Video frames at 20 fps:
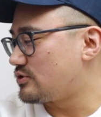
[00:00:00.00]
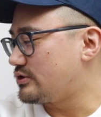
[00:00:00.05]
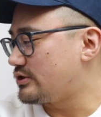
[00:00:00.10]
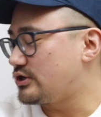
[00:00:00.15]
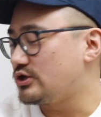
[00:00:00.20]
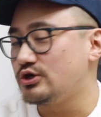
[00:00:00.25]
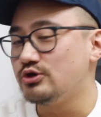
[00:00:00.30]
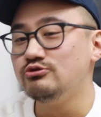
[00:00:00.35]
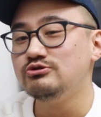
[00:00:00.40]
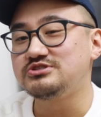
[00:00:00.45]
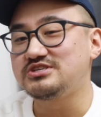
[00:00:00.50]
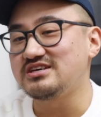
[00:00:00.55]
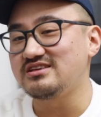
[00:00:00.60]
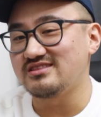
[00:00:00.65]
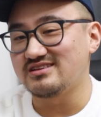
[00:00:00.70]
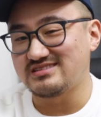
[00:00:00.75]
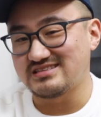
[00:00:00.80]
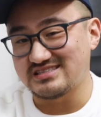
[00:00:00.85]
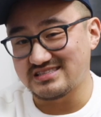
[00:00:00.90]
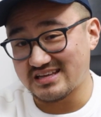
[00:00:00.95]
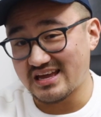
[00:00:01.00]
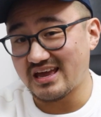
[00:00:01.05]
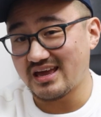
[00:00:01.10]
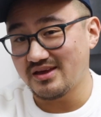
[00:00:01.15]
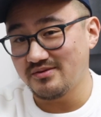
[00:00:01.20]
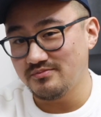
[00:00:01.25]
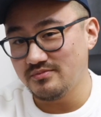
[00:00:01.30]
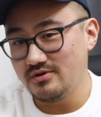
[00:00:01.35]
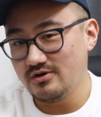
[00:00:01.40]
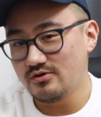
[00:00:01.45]
using the
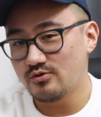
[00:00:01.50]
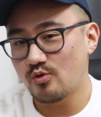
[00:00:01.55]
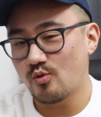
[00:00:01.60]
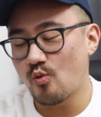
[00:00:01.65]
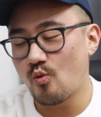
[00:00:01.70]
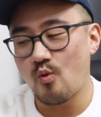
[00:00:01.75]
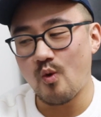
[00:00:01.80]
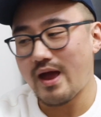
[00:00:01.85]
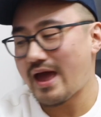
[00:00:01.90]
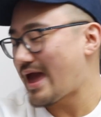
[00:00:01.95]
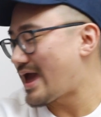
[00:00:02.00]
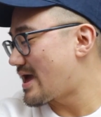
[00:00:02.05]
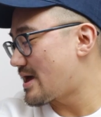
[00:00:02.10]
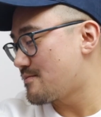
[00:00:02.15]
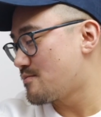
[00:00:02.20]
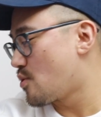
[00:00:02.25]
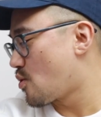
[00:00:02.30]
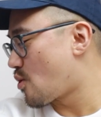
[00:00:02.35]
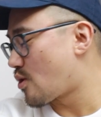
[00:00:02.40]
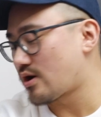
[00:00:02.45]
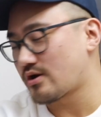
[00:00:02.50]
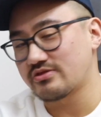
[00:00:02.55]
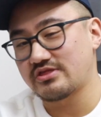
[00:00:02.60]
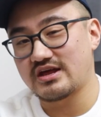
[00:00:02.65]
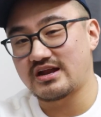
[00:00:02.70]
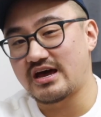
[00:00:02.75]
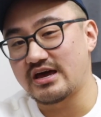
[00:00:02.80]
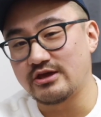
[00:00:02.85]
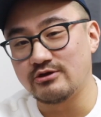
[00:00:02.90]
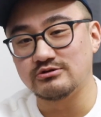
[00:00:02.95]
Steam way more
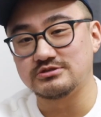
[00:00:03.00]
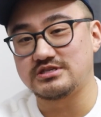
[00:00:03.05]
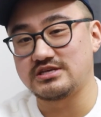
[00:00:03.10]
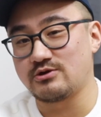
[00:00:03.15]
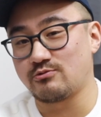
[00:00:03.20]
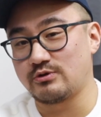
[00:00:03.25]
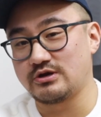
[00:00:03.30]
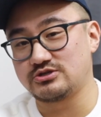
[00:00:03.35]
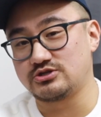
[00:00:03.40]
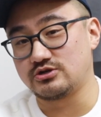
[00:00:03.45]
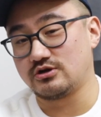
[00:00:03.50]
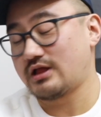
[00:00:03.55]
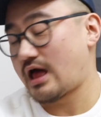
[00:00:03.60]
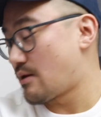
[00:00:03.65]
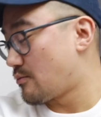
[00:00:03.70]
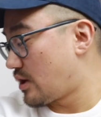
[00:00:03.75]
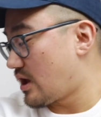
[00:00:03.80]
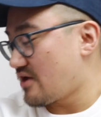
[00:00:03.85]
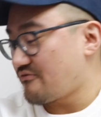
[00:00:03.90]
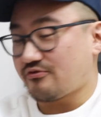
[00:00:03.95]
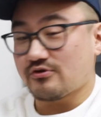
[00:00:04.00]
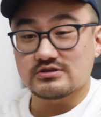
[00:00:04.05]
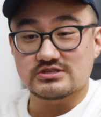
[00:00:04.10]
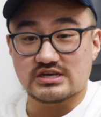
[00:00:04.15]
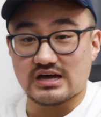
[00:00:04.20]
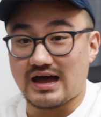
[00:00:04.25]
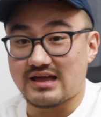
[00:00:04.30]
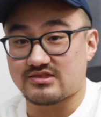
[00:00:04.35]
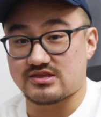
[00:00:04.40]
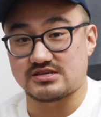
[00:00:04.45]
than I use the original. And when I first
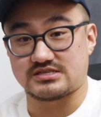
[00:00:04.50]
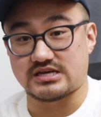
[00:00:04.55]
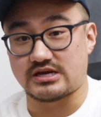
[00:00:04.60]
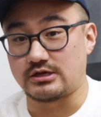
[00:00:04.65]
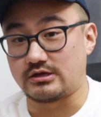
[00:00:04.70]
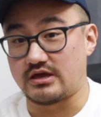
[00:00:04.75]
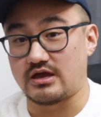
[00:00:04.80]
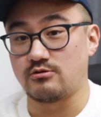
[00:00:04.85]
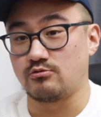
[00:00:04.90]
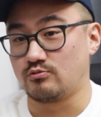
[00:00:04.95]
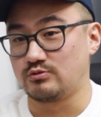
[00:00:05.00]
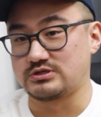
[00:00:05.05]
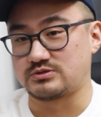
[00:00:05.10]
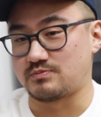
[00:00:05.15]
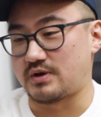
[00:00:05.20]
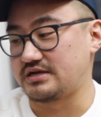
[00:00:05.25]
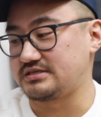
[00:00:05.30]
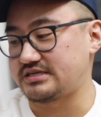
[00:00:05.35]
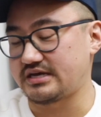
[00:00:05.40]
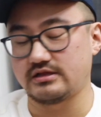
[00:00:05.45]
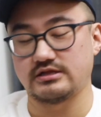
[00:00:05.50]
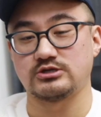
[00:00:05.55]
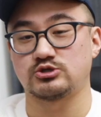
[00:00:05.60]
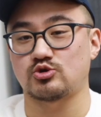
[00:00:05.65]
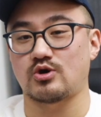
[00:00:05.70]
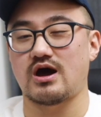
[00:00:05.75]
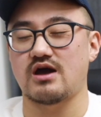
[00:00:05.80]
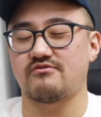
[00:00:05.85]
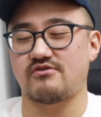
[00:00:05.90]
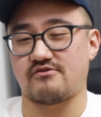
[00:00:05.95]
got this, it was my daily
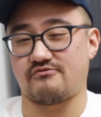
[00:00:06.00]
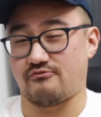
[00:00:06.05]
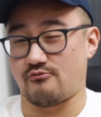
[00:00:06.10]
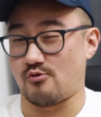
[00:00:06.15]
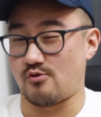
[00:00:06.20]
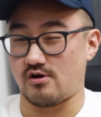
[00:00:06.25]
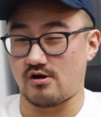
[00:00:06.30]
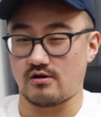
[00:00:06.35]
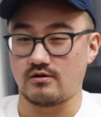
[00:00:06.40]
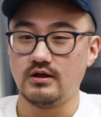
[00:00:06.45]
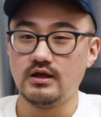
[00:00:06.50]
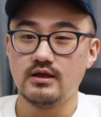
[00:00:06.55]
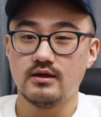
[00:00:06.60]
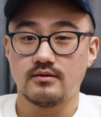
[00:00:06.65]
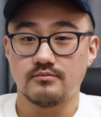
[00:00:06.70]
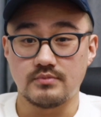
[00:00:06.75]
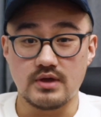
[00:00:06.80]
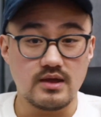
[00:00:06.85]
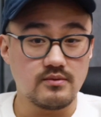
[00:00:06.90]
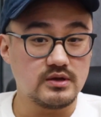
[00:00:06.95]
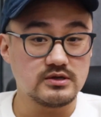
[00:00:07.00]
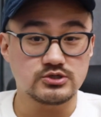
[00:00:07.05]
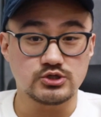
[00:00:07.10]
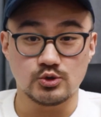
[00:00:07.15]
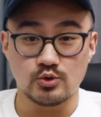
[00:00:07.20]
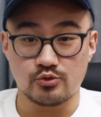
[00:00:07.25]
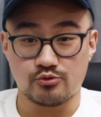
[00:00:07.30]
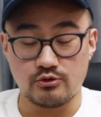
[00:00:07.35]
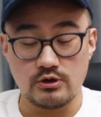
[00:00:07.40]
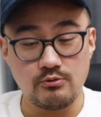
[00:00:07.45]
driver for maybe
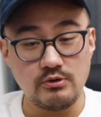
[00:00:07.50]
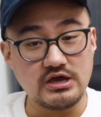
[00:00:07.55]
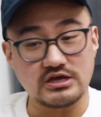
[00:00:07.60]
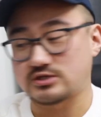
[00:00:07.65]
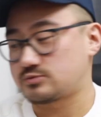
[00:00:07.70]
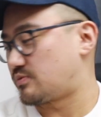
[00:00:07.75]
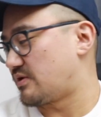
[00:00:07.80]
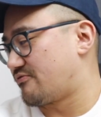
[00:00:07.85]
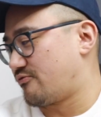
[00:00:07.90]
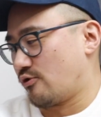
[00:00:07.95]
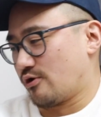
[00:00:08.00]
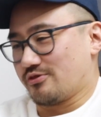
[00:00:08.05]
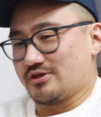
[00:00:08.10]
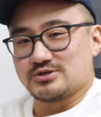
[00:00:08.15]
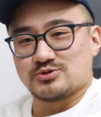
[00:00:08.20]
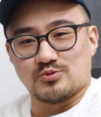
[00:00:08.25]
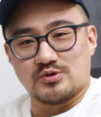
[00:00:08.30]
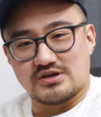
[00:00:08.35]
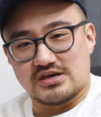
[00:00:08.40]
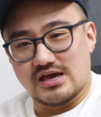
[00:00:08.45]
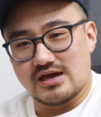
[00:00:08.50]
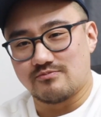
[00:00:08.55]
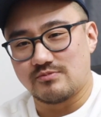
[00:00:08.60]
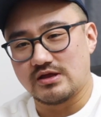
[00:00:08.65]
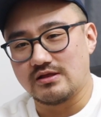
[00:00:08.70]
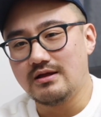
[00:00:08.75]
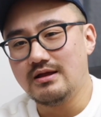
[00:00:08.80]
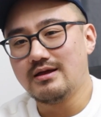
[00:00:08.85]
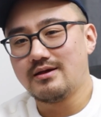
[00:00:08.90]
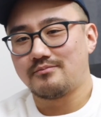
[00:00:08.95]
2 or 3 weeks before this one came
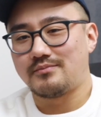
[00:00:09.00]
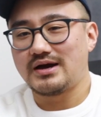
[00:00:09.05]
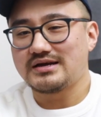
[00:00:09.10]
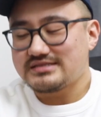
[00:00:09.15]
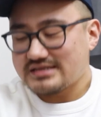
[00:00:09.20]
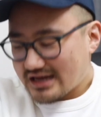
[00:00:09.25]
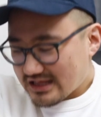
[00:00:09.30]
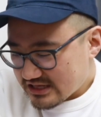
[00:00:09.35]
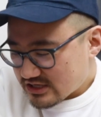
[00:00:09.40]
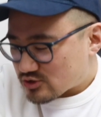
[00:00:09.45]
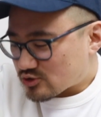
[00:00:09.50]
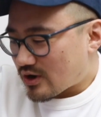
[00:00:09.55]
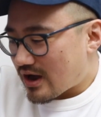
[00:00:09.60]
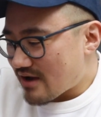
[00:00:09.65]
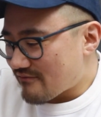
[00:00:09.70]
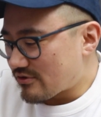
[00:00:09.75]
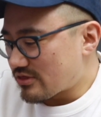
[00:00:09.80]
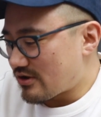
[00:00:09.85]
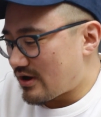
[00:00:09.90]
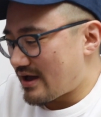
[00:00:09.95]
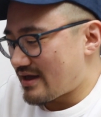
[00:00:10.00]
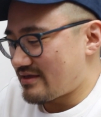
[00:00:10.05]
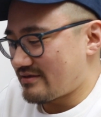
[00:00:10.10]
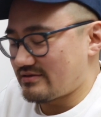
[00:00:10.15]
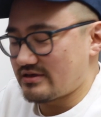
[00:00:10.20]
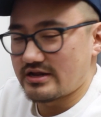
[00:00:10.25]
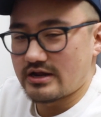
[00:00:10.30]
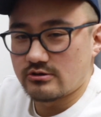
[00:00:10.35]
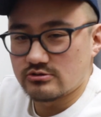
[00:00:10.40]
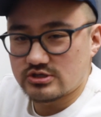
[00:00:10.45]
in. My daily driver,
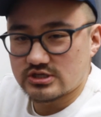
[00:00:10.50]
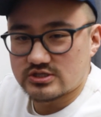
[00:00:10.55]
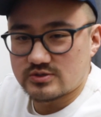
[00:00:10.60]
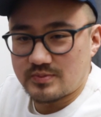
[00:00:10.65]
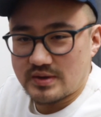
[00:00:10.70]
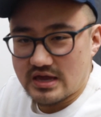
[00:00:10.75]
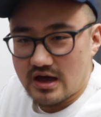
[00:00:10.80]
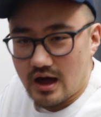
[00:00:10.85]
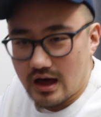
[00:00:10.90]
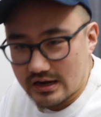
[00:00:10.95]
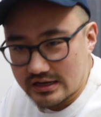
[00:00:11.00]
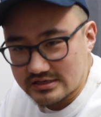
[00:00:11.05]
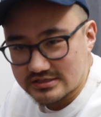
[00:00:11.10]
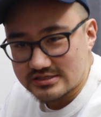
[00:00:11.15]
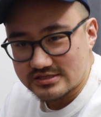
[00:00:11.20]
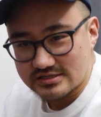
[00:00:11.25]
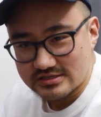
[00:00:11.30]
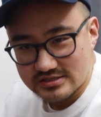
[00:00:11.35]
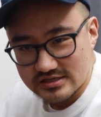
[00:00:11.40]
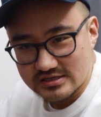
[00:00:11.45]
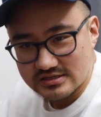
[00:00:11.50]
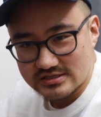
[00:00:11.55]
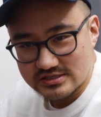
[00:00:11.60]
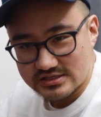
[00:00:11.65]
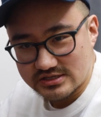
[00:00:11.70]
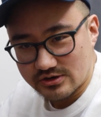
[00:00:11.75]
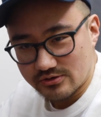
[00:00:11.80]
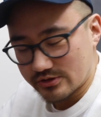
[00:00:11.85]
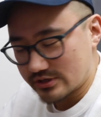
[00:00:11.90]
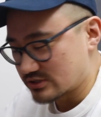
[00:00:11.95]
though, just to be honest, is
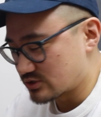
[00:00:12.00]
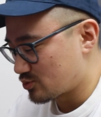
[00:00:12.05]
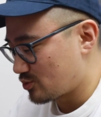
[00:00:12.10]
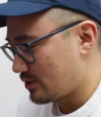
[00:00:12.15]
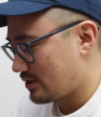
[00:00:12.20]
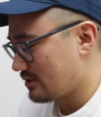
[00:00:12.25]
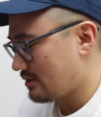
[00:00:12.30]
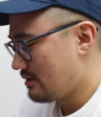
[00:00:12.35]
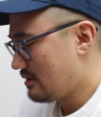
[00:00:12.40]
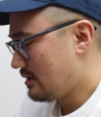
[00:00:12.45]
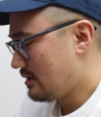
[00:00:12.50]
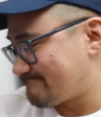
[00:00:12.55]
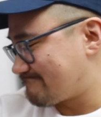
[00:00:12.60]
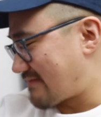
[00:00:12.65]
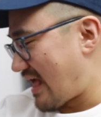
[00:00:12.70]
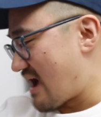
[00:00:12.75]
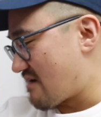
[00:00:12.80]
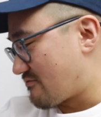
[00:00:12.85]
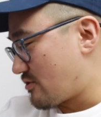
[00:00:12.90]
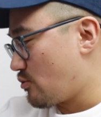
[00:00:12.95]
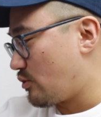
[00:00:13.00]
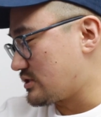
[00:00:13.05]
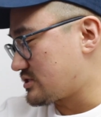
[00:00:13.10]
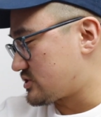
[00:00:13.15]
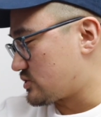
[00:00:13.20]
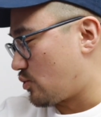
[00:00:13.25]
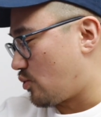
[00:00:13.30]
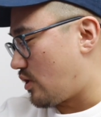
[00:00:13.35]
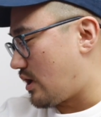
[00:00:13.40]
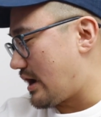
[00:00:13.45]
still this one. Every once
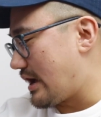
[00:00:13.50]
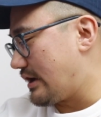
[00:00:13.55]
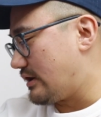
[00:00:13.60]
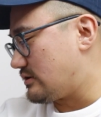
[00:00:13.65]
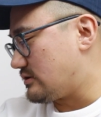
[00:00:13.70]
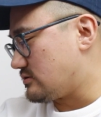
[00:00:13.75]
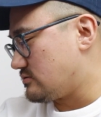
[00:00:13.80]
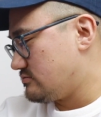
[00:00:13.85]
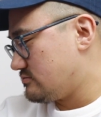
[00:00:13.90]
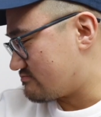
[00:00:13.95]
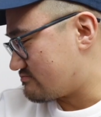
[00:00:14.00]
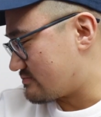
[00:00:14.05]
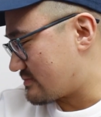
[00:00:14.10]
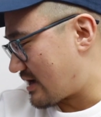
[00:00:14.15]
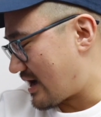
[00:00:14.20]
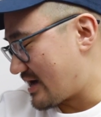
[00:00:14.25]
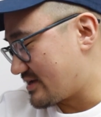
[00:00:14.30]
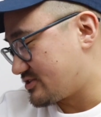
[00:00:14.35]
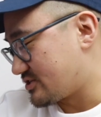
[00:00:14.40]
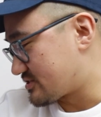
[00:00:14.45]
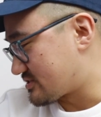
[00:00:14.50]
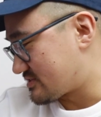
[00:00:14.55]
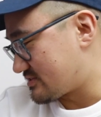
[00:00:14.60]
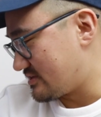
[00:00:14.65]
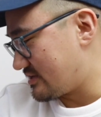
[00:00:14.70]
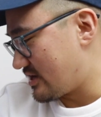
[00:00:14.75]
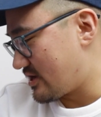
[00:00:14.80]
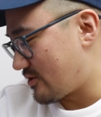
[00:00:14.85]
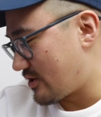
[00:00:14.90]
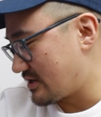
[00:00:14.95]
in a while, I just
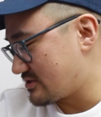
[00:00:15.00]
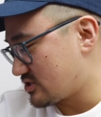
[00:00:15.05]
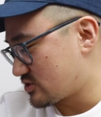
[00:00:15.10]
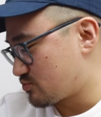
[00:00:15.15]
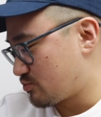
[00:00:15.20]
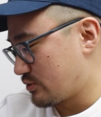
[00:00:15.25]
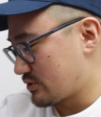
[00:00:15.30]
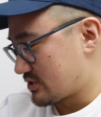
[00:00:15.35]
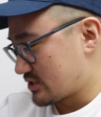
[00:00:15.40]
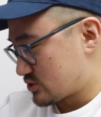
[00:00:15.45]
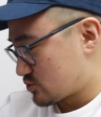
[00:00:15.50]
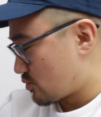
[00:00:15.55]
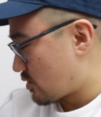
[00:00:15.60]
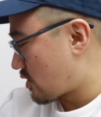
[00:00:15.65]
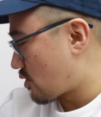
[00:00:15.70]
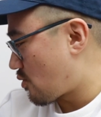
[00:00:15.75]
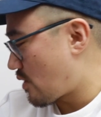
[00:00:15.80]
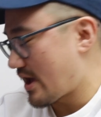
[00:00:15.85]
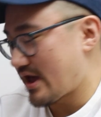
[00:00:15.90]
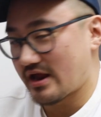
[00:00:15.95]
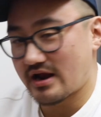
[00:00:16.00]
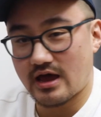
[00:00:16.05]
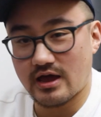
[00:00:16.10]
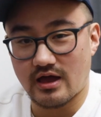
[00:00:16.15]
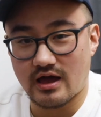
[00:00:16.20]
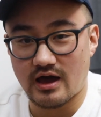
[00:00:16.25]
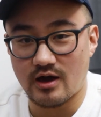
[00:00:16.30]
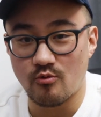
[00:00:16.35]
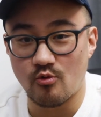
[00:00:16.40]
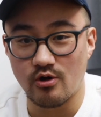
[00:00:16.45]
put this one away, and
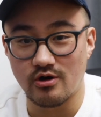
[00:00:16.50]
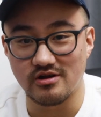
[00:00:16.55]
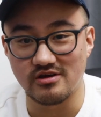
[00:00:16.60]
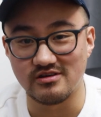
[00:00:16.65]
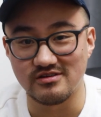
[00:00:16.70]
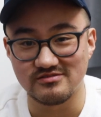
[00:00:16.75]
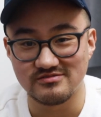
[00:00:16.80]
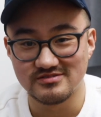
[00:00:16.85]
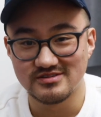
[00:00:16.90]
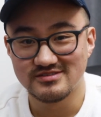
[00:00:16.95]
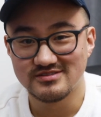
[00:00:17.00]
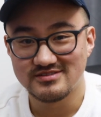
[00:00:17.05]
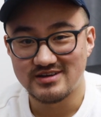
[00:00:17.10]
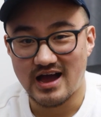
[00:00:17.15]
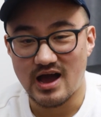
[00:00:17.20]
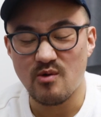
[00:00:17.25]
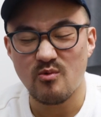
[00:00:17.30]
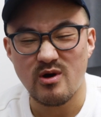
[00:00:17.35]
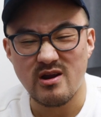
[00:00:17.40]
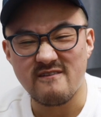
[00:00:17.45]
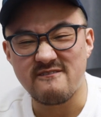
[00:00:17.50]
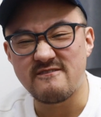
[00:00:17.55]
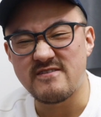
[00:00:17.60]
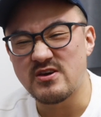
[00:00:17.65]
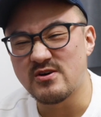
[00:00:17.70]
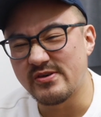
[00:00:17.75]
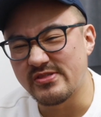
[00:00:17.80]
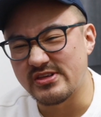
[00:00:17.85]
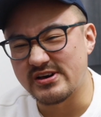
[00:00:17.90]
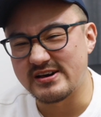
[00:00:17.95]
I wanna
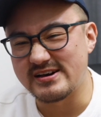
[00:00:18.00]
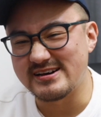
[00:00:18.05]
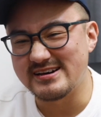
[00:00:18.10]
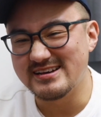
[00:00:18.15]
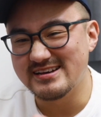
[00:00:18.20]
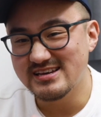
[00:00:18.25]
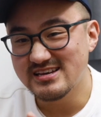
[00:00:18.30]
feel the